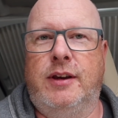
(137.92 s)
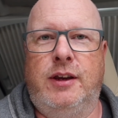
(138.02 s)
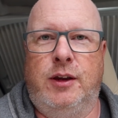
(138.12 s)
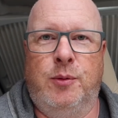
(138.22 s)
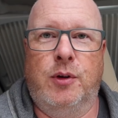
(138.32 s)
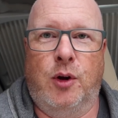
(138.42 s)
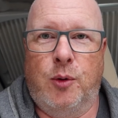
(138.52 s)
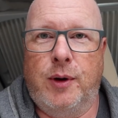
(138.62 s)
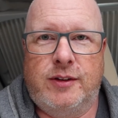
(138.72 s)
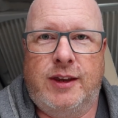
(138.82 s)
You will
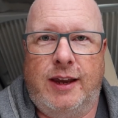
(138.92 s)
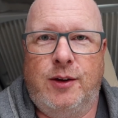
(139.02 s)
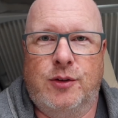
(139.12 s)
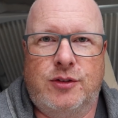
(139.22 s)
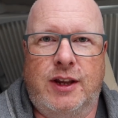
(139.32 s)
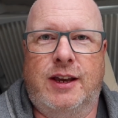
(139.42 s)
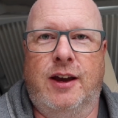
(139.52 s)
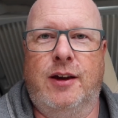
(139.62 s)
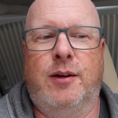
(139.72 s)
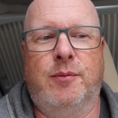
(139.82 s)
always get your
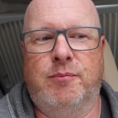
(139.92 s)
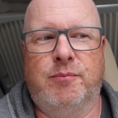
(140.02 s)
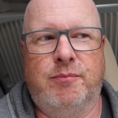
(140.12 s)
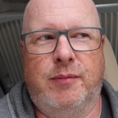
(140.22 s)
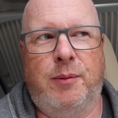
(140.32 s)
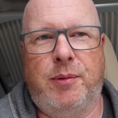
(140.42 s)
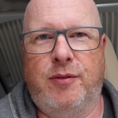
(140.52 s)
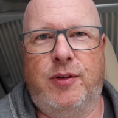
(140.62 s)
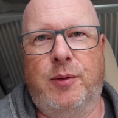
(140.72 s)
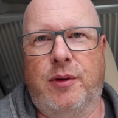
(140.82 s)
sticker, maybe
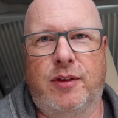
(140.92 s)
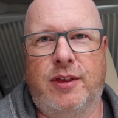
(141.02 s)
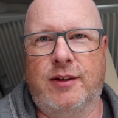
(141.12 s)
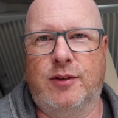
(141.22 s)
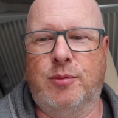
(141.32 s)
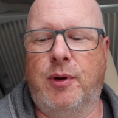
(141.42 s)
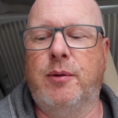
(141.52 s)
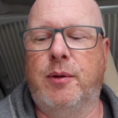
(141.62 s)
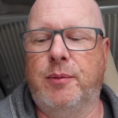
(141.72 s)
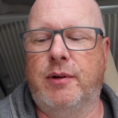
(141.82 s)
a few other things as
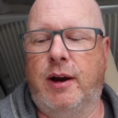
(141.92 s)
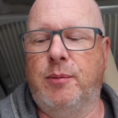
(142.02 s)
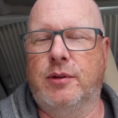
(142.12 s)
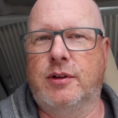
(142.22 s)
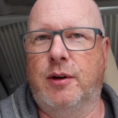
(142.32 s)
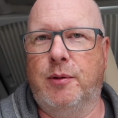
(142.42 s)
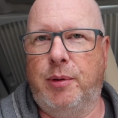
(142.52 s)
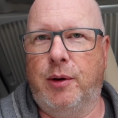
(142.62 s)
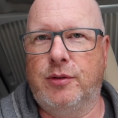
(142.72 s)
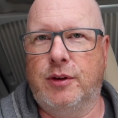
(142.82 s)
well when we're able to go
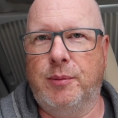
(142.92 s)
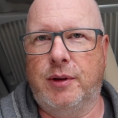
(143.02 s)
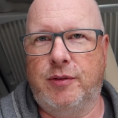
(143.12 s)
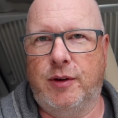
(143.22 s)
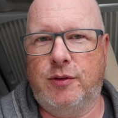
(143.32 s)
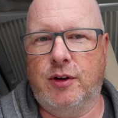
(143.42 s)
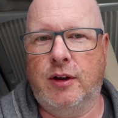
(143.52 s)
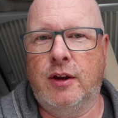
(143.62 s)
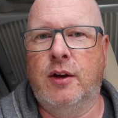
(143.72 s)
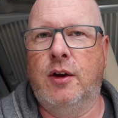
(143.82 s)
and post them in the
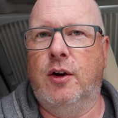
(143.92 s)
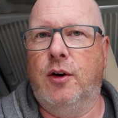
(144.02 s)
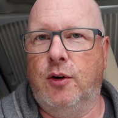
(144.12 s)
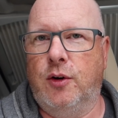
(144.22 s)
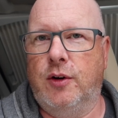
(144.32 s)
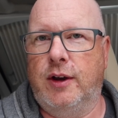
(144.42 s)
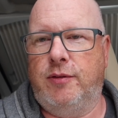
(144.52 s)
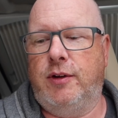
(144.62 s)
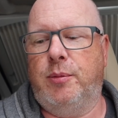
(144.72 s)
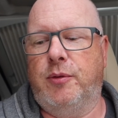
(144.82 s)
future, or
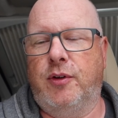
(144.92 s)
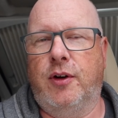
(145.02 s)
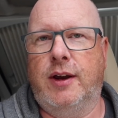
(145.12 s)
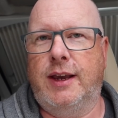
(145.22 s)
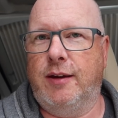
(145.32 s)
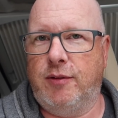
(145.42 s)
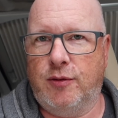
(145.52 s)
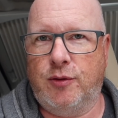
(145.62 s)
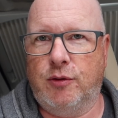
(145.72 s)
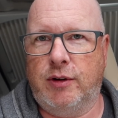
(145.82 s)
if you prefer I can give you
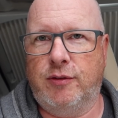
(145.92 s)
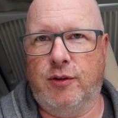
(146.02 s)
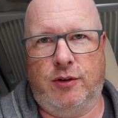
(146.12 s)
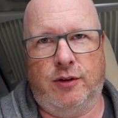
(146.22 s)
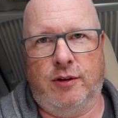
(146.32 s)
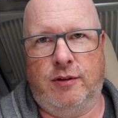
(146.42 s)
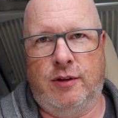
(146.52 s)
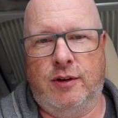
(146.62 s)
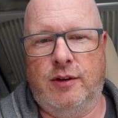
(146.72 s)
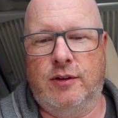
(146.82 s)
a full refund.
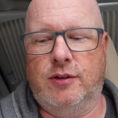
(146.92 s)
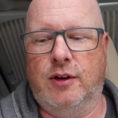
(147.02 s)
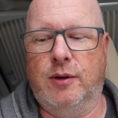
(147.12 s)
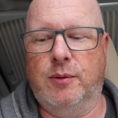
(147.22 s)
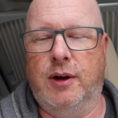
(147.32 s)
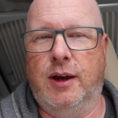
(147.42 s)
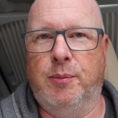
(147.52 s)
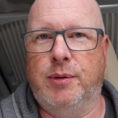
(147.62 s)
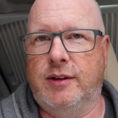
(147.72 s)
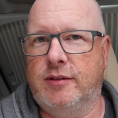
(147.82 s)
So
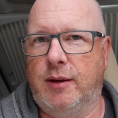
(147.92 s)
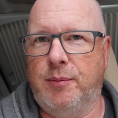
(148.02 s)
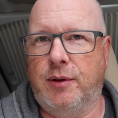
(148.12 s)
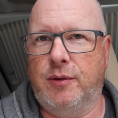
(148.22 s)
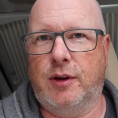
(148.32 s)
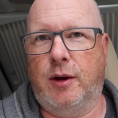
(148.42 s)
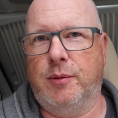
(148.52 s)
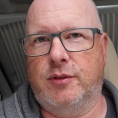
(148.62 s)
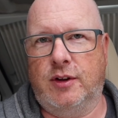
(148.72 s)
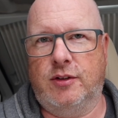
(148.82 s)
please let me know in the
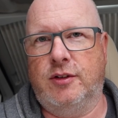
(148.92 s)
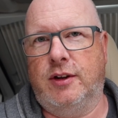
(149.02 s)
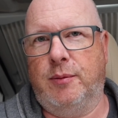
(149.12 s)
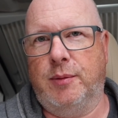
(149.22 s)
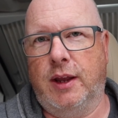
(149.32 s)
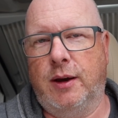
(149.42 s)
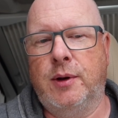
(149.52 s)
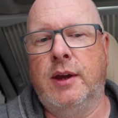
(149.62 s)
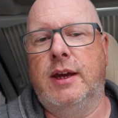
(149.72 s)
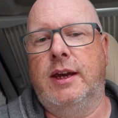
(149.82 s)
comments section down below
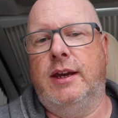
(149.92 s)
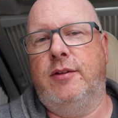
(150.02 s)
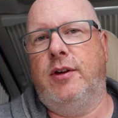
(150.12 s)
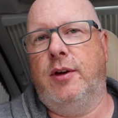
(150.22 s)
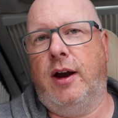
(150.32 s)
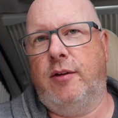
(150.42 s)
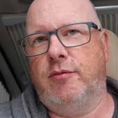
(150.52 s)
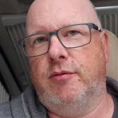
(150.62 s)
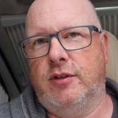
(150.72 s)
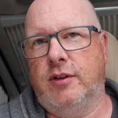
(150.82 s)
if you
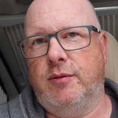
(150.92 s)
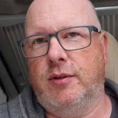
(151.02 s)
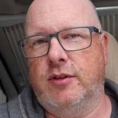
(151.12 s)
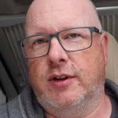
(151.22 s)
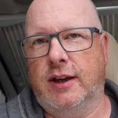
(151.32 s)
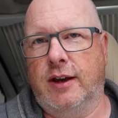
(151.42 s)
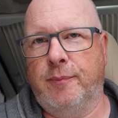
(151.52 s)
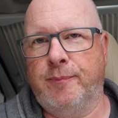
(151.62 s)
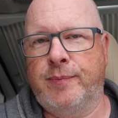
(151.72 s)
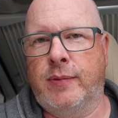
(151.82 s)
haven't received a
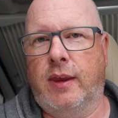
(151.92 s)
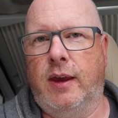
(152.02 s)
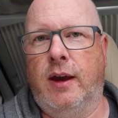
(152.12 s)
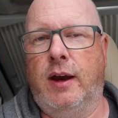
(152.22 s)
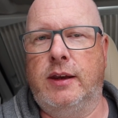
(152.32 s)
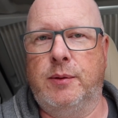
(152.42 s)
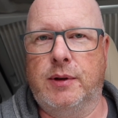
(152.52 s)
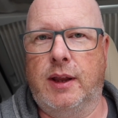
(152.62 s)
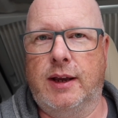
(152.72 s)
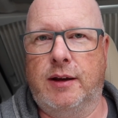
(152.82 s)
sticker and you
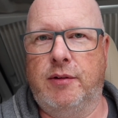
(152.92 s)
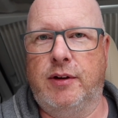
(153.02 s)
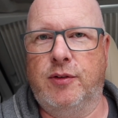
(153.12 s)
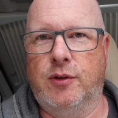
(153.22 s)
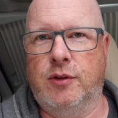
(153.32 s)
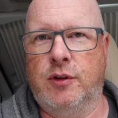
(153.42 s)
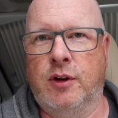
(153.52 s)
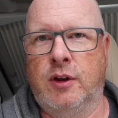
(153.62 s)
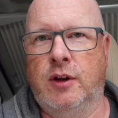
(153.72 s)
would like a refund,